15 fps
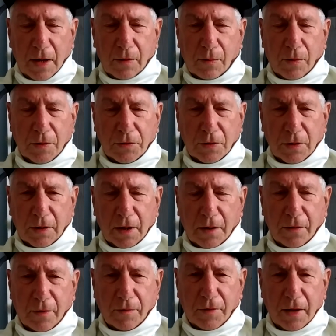out what your
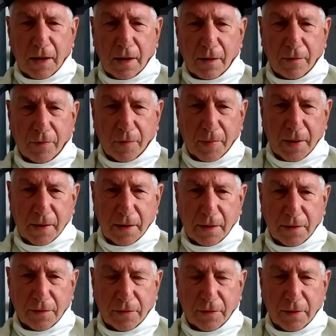letter of the alphabet
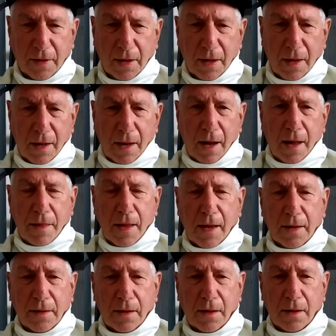is, and
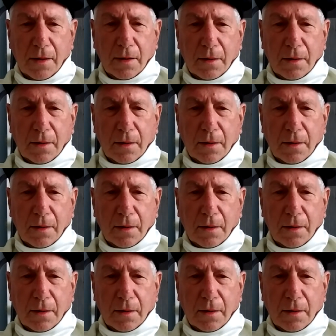then